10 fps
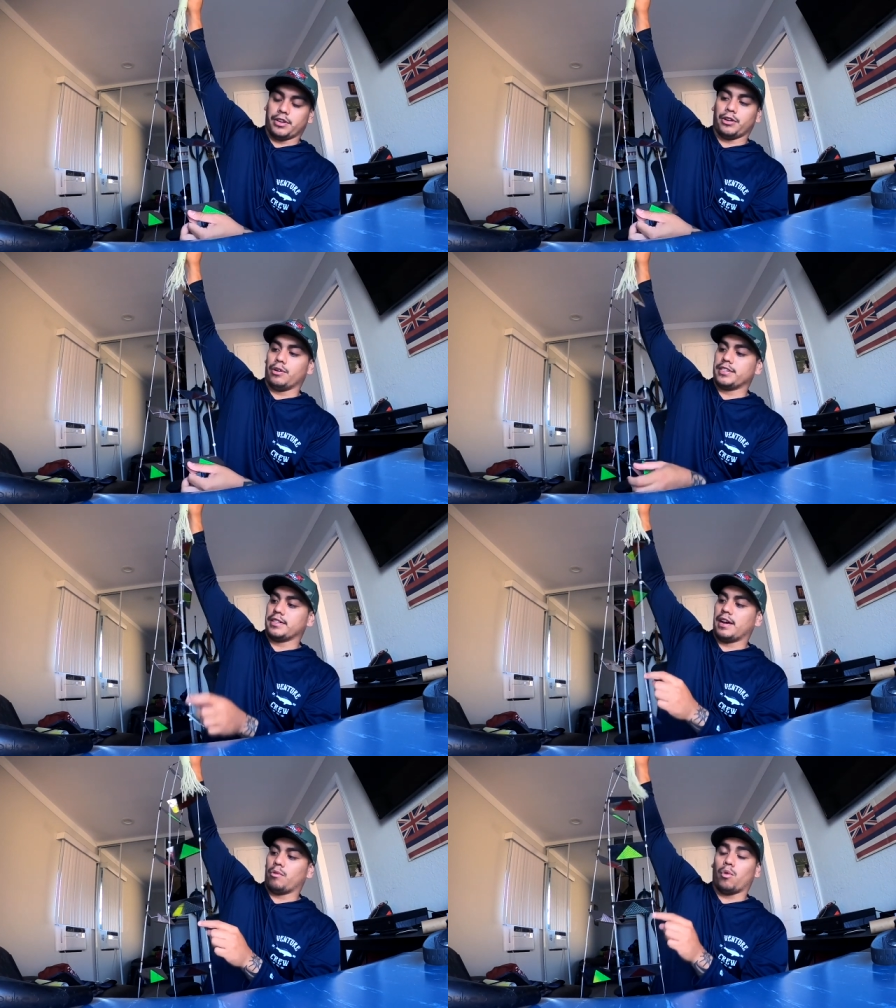you know,
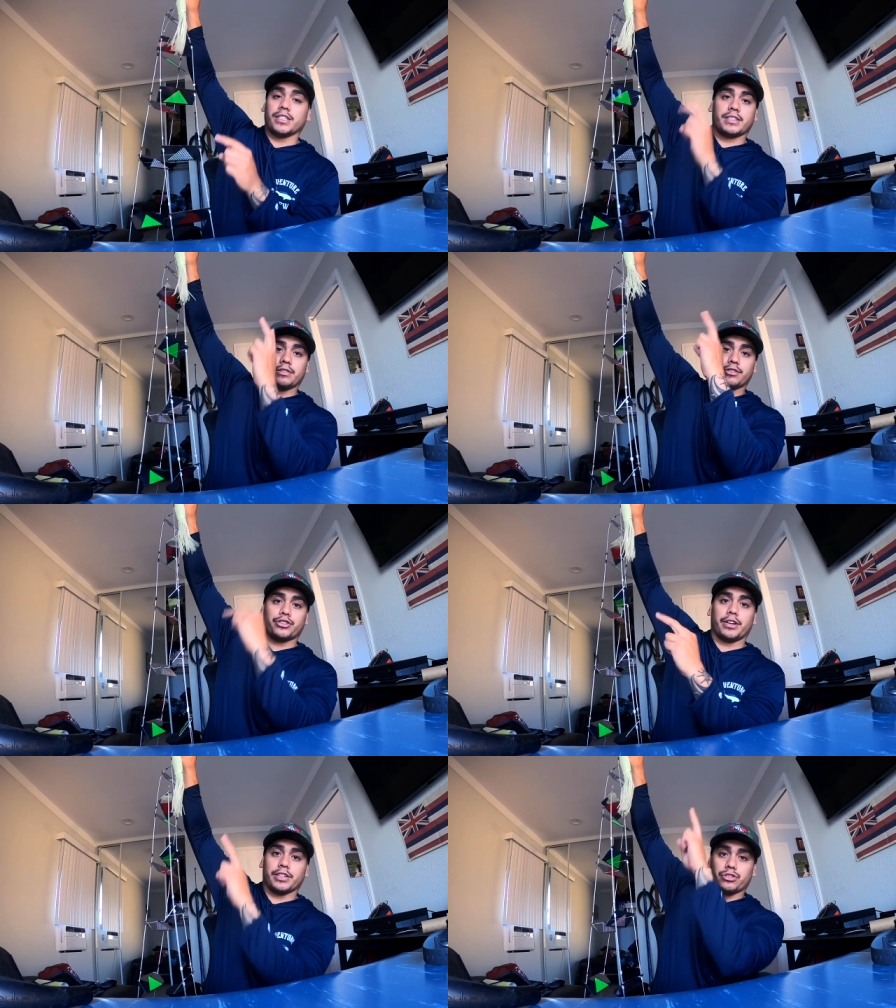it's not one single
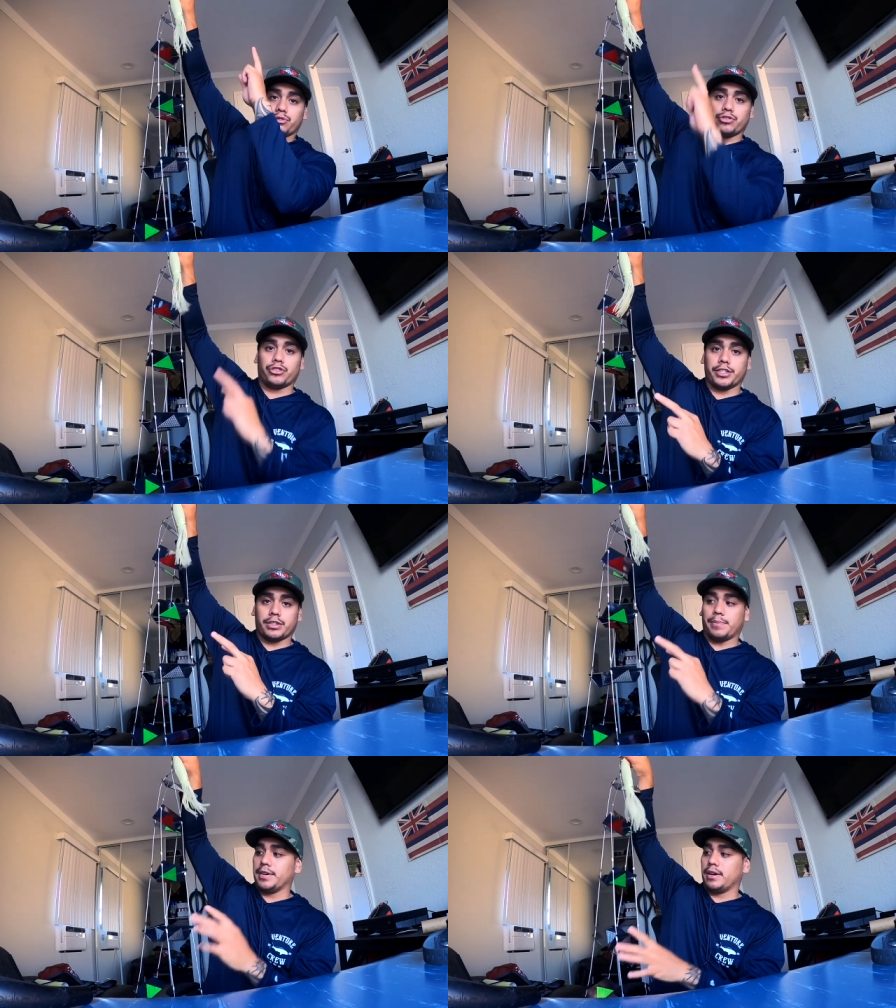string; it's two strings
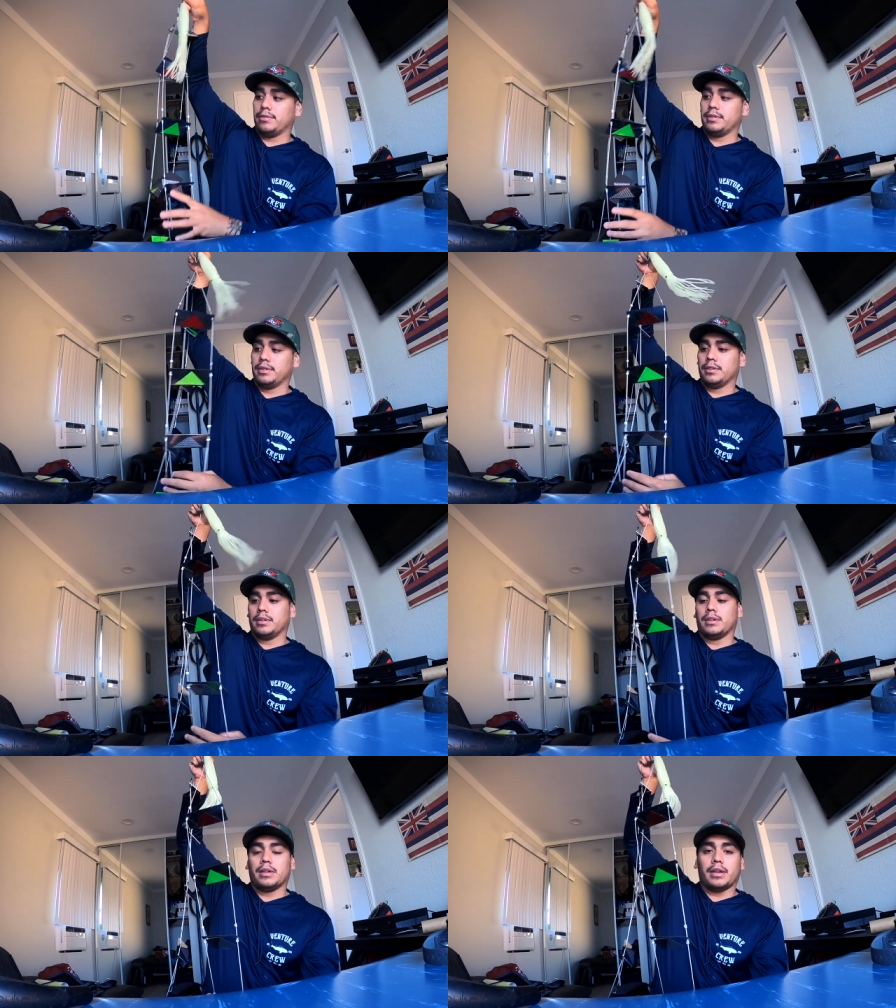coming down.
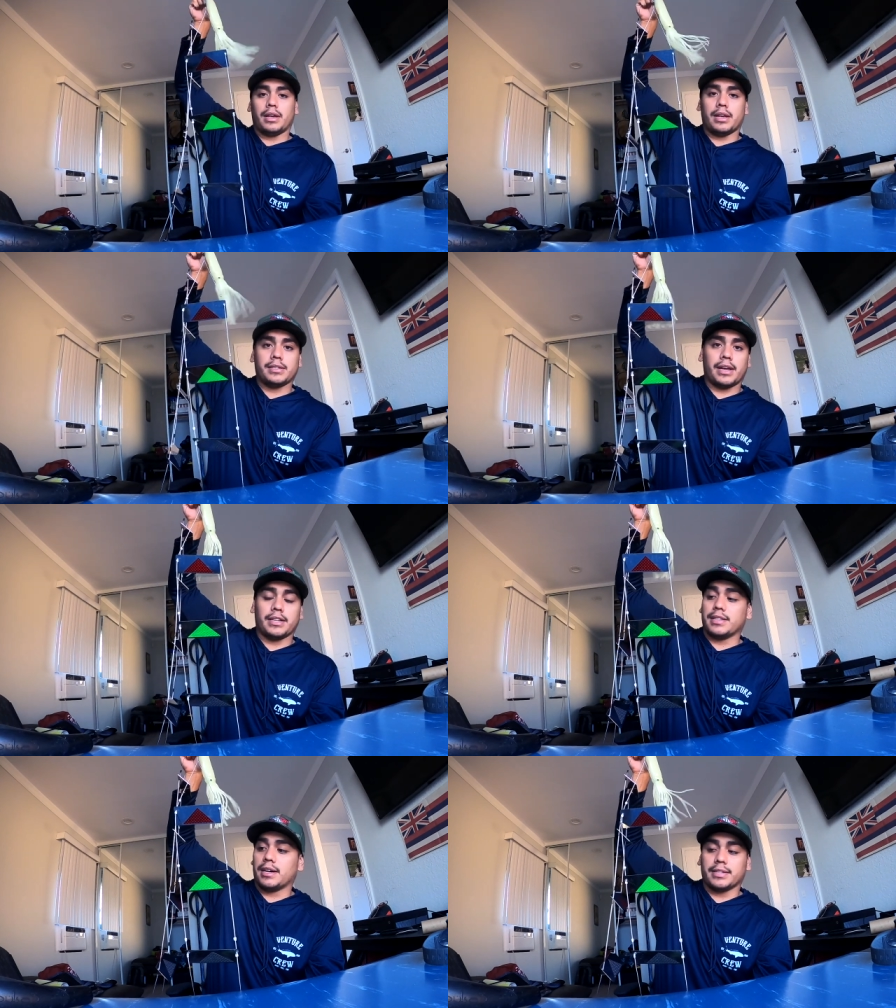Is that
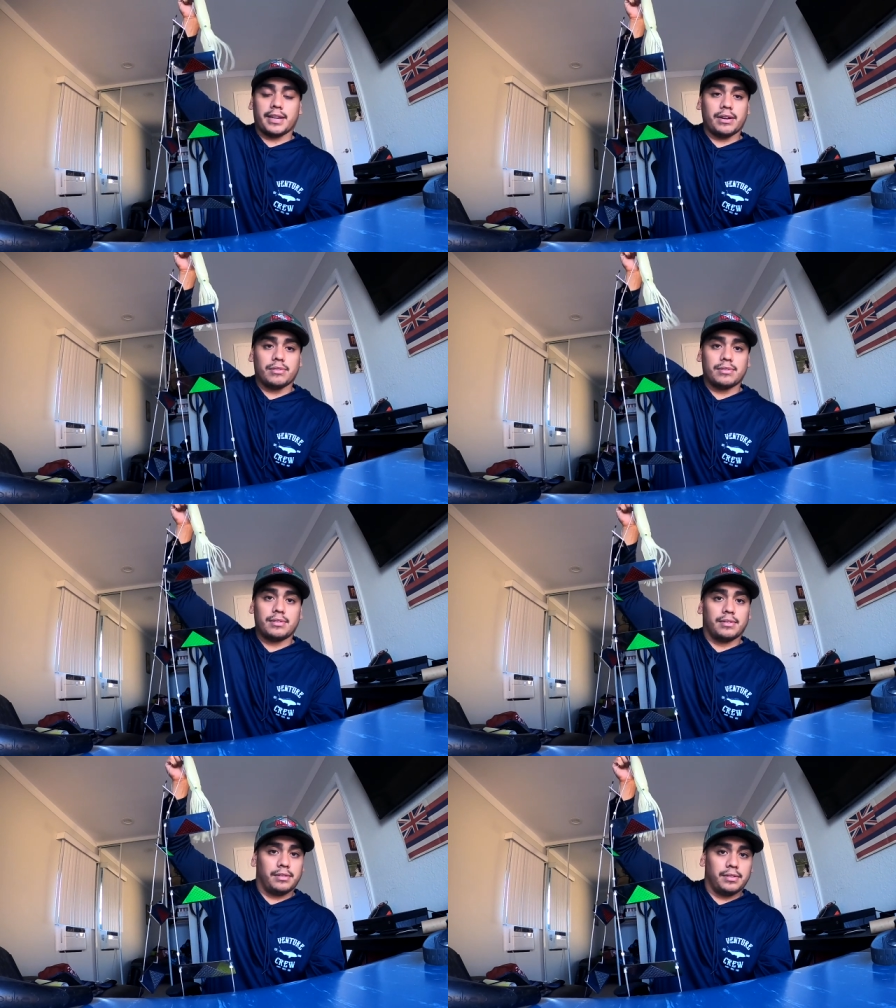it's not gonna tangle
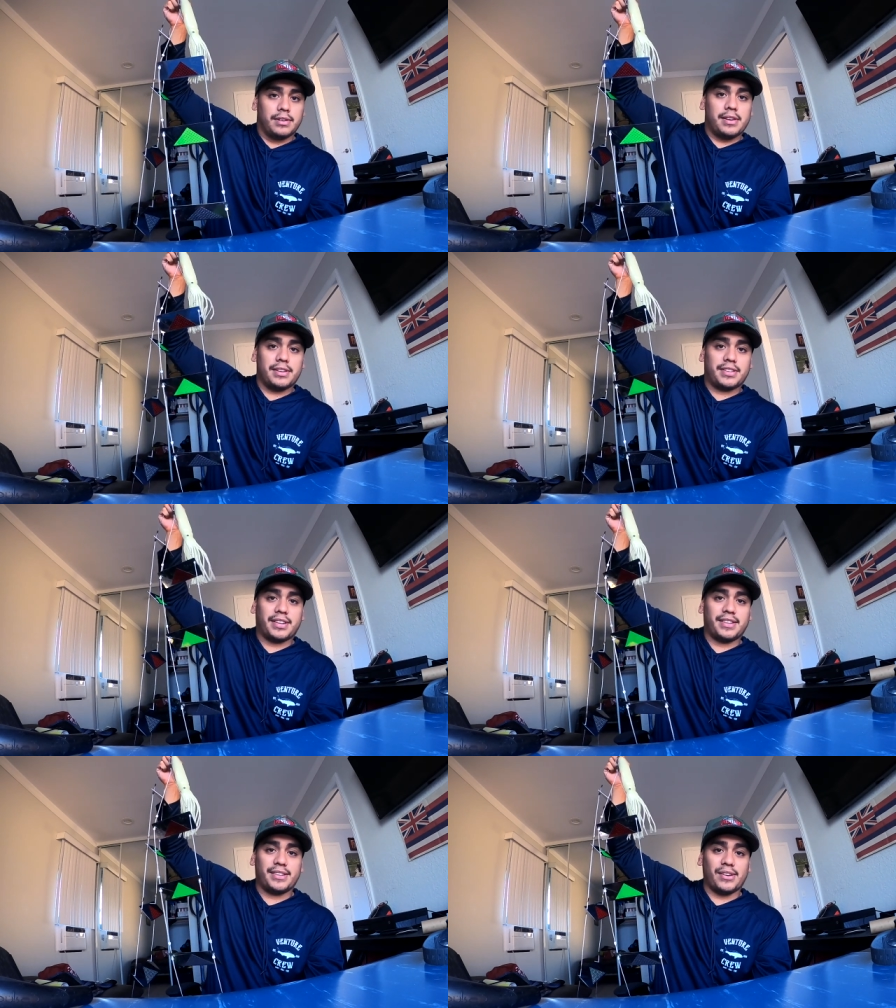
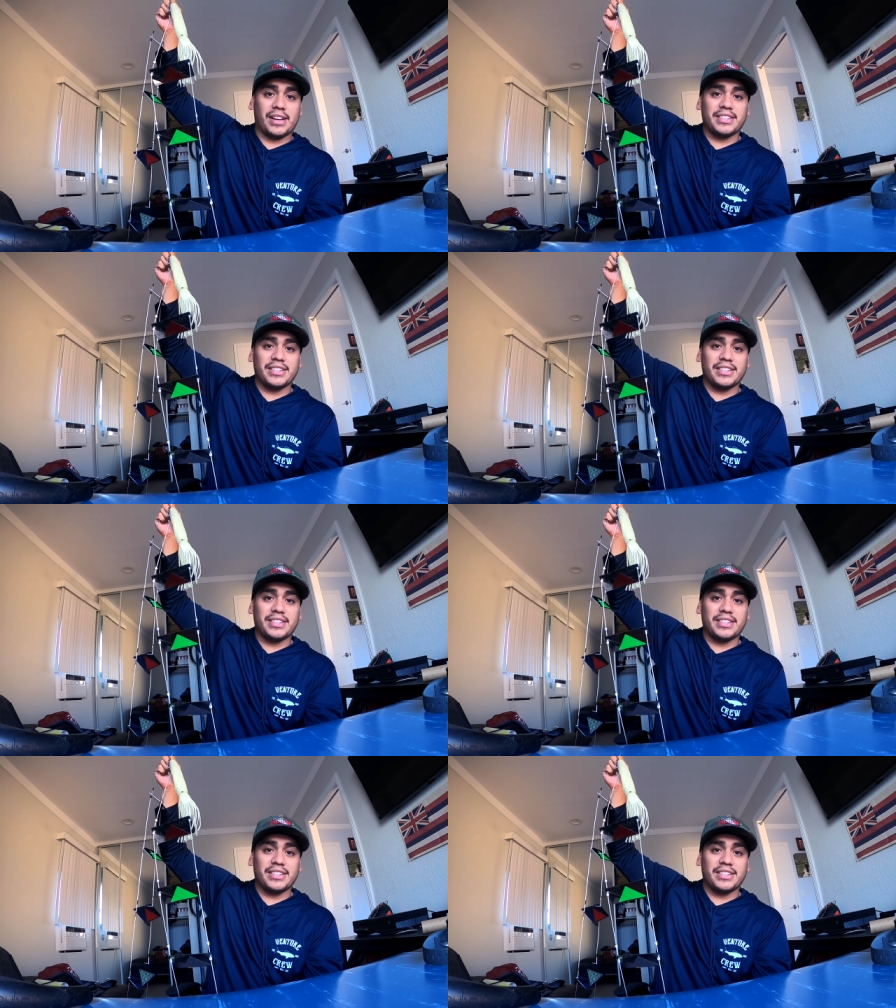so